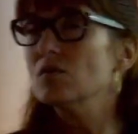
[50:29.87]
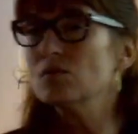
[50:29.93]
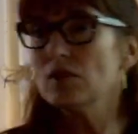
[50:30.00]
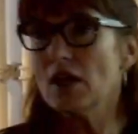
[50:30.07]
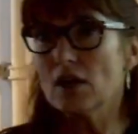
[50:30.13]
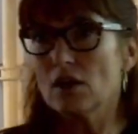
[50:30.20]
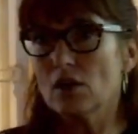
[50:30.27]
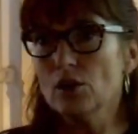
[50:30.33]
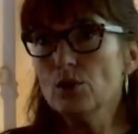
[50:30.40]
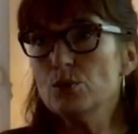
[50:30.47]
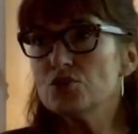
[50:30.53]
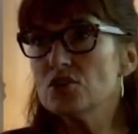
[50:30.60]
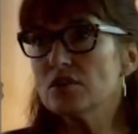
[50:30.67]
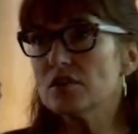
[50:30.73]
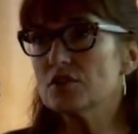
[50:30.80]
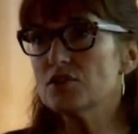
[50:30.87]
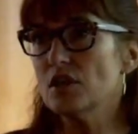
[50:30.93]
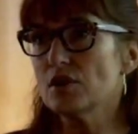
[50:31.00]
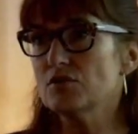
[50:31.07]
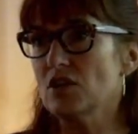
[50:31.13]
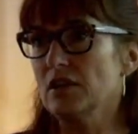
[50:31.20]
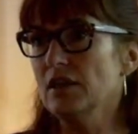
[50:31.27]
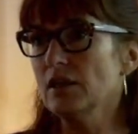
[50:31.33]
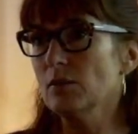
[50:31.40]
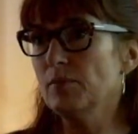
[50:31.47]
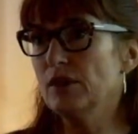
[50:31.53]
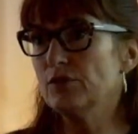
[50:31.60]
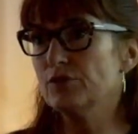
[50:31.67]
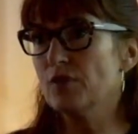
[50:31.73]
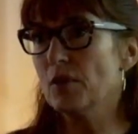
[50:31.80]
loosen ourselves a little
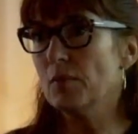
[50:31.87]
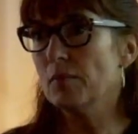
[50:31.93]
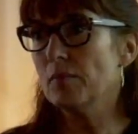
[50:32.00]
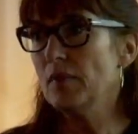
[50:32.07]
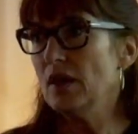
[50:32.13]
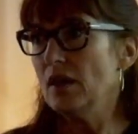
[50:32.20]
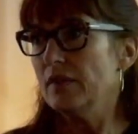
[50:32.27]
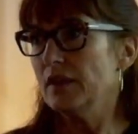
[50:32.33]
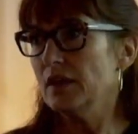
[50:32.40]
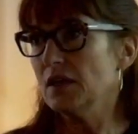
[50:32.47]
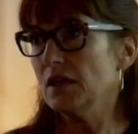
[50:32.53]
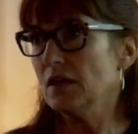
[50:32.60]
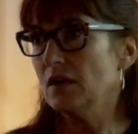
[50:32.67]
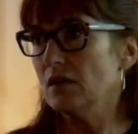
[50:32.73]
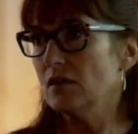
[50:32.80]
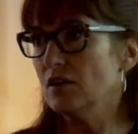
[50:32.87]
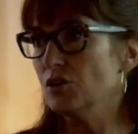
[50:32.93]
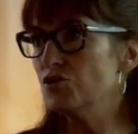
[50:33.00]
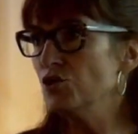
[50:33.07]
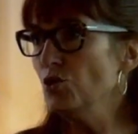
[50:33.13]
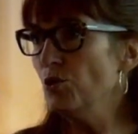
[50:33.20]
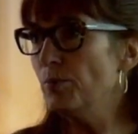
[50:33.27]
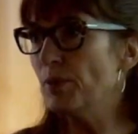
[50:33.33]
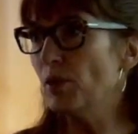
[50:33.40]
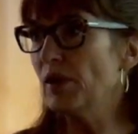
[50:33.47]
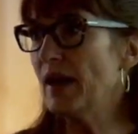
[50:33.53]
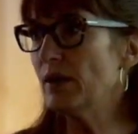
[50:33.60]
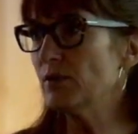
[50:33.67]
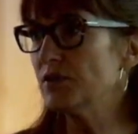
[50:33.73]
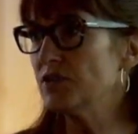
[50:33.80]
bit from the two
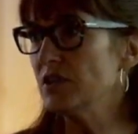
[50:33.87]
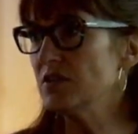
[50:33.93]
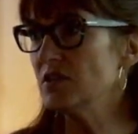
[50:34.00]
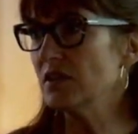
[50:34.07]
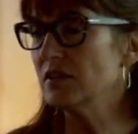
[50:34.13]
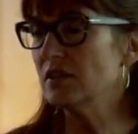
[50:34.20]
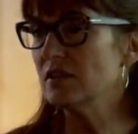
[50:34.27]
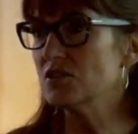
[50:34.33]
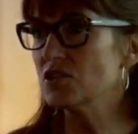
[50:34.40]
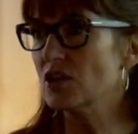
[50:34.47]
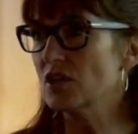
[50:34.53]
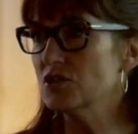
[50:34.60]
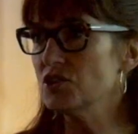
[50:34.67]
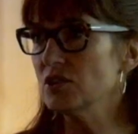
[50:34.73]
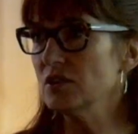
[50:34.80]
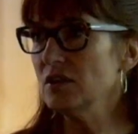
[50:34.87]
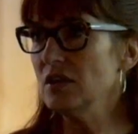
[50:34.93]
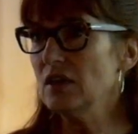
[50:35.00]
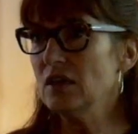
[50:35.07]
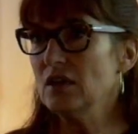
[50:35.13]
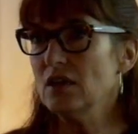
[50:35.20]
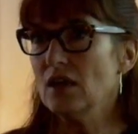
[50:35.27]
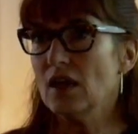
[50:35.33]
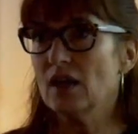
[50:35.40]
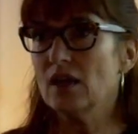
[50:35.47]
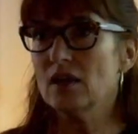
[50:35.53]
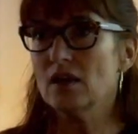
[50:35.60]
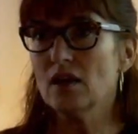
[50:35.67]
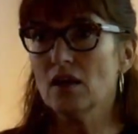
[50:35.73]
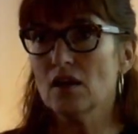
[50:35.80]
polarities in the discussion,
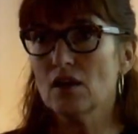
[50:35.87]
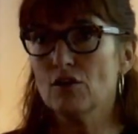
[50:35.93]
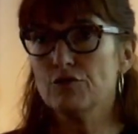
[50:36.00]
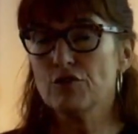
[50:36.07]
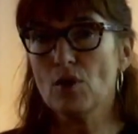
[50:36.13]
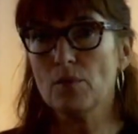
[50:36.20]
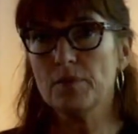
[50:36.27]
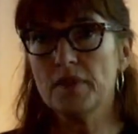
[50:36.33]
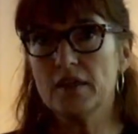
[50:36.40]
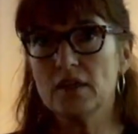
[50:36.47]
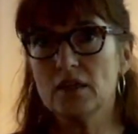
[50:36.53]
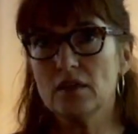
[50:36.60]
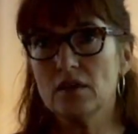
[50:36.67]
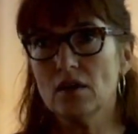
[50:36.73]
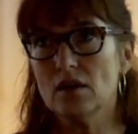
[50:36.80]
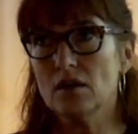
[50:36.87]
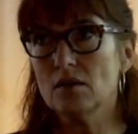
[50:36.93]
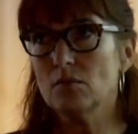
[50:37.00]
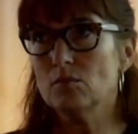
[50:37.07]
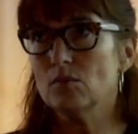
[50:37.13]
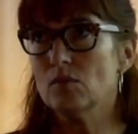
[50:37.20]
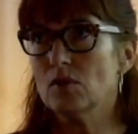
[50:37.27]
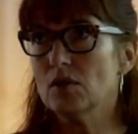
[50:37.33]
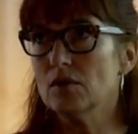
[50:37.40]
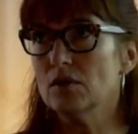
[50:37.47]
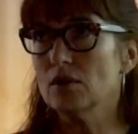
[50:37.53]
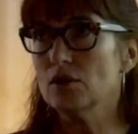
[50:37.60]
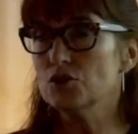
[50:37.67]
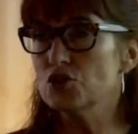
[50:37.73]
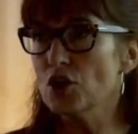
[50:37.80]
and from the
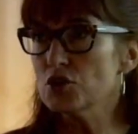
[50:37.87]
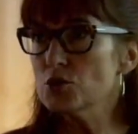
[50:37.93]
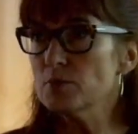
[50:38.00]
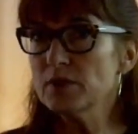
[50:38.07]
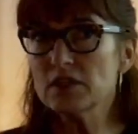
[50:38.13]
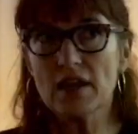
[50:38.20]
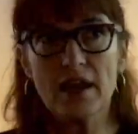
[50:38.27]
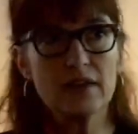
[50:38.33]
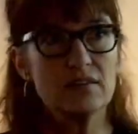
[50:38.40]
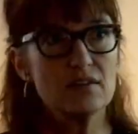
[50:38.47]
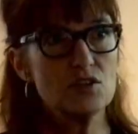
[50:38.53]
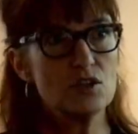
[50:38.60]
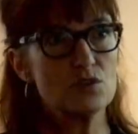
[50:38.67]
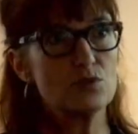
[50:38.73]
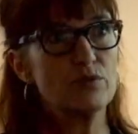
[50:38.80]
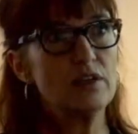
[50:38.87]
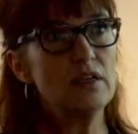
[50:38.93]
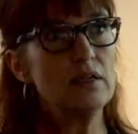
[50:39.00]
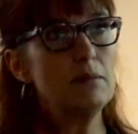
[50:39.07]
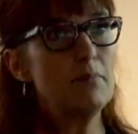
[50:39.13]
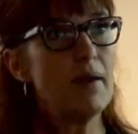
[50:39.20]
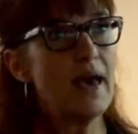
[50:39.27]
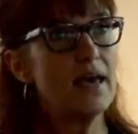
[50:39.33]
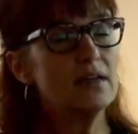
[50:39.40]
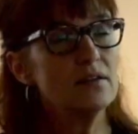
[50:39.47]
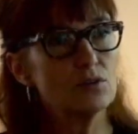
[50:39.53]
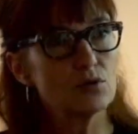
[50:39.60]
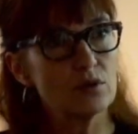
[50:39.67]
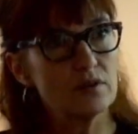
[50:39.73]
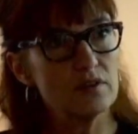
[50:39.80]
judgment, like this is really
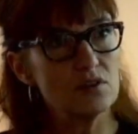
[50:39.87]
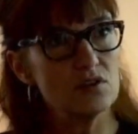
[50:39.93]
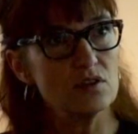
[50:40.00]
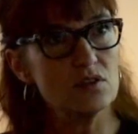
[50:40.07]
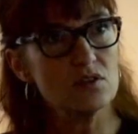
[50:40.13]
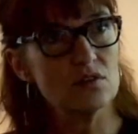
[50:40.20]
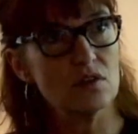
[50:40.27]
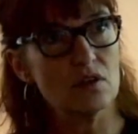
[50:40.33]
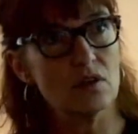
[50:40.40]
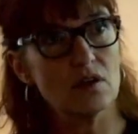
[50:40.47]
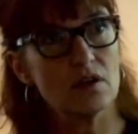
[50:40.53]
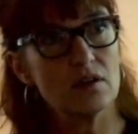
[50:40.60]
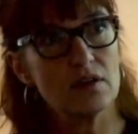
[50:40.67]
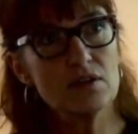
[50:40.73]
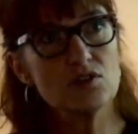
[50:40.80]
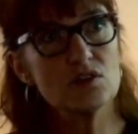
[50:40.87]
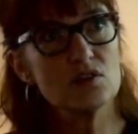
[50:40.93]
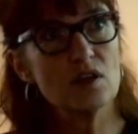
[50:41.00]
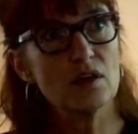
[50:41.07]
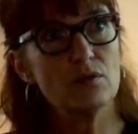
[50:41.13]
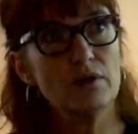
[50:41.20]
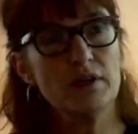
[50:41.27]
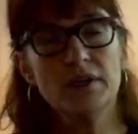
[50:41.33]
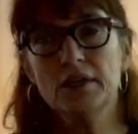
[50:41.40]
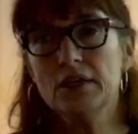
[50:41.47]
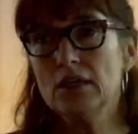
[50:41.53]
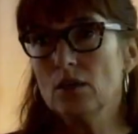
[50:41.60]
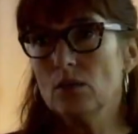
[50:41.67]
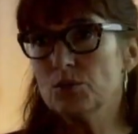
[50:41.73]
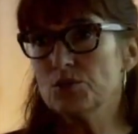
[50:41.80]
bad or this is necessary.
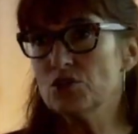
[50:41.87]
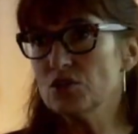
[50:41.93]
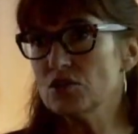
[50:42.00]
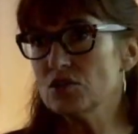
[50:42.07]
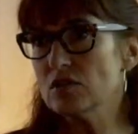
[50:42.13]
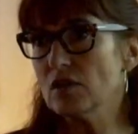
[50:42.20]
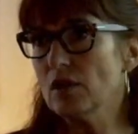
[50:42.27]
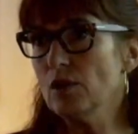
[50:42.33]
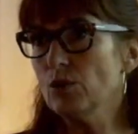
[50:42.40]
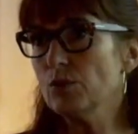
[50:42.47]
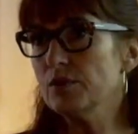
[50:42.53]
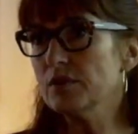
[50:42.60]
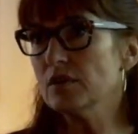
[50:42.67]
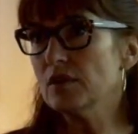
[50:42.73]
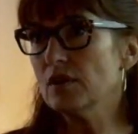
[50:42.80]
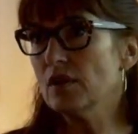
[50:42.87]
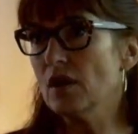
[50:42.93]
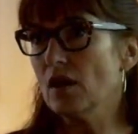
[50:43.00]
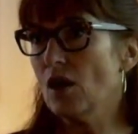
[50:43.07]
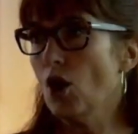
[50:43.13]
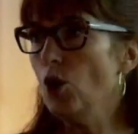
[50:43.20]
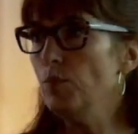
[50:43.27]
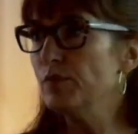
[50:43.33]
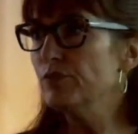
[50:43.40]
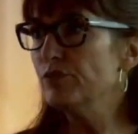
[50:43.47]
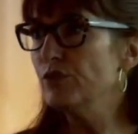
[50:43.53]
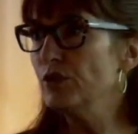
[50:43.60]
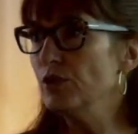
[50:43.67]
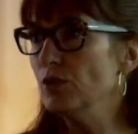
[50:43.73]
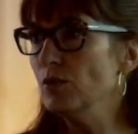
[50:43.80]
Just look with an open
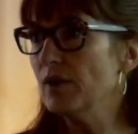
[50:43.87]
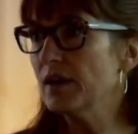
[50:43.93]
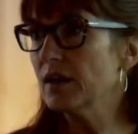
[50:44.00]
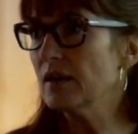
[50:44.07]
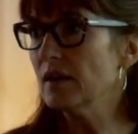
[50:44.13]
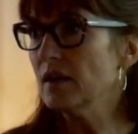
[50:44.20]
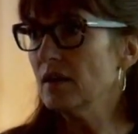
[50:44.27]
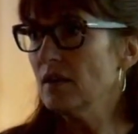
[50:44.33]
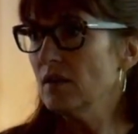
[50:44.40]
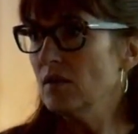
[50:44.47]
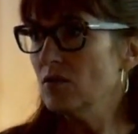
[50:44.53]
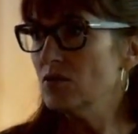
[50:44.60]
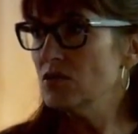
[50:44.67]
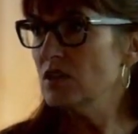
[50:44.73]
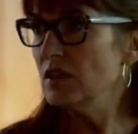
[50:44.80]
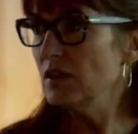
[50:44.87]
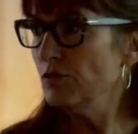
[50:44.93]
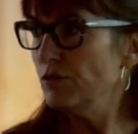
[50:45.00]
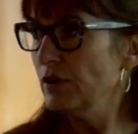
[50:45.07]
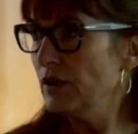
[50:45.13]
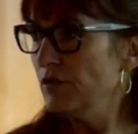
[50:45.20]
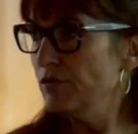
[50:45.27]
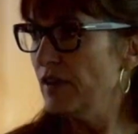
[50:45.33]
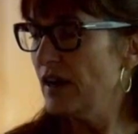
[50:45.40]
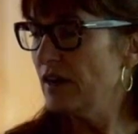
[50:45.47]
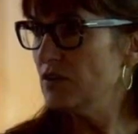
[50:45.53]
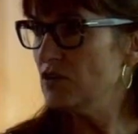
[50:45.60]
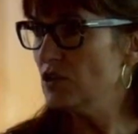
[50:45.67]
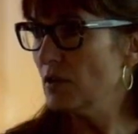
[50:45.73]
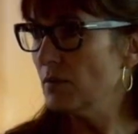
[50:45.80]
view and see if we can
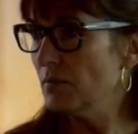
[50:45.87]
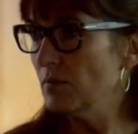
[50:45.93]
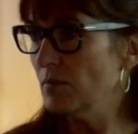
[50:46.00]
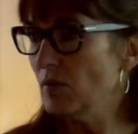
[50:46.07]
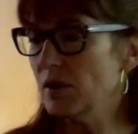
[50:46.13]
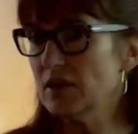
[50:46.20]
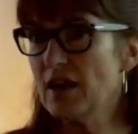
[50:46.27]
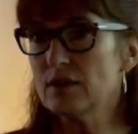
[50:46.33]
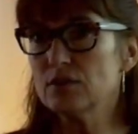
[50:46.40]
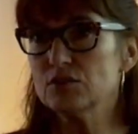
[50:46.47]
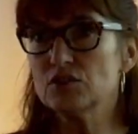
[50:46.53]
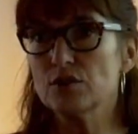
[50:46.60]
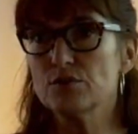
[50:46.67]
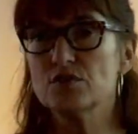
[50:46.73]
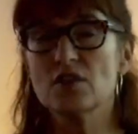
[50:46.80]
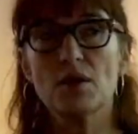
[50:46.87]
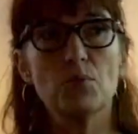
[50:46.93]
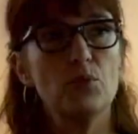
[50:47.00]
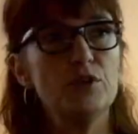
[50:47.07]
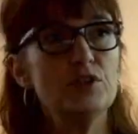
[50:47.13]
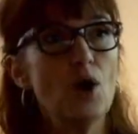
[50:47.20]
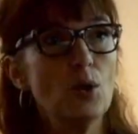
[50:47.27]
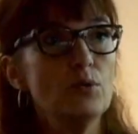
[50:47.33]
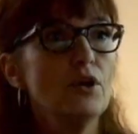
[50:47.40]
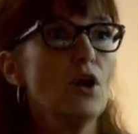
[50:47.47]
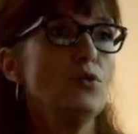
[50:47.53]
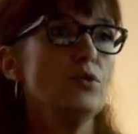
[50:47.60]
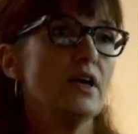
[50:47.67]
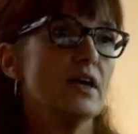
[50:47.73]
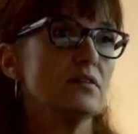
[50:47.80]
find some narratives that we don't
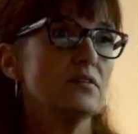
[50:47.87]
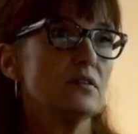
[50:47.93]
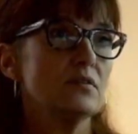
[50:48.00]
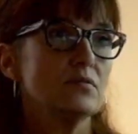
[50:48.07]
know yet.